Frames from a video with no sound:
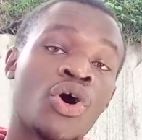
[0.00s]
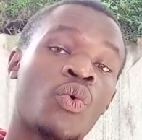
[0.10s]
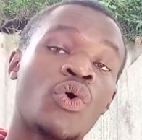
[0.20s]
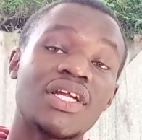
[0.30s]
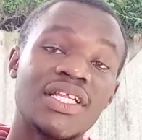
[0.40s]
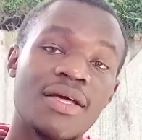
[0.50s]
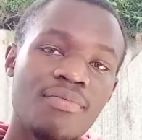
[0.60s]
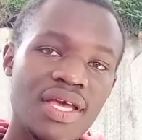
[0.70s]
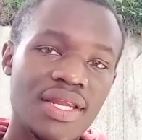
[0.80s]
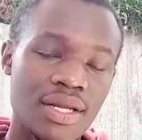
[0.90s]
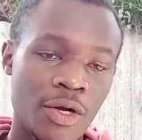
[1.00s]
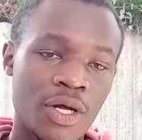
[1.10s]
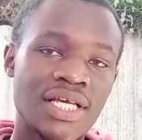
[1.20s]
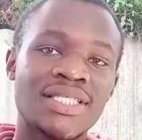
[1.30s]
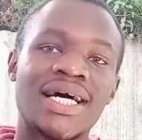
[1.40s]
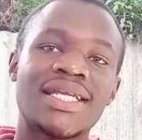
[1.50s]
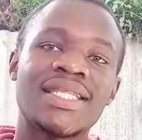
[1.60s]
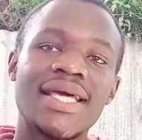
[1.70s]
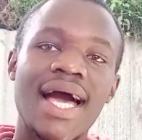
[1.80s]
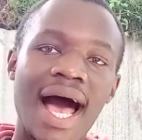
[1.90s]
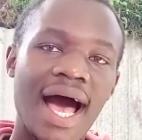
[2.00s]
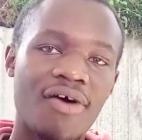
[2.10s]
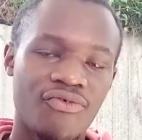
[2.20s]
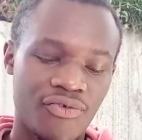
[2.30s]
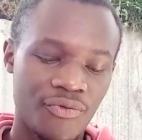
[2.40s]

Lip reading: what they mean is that they have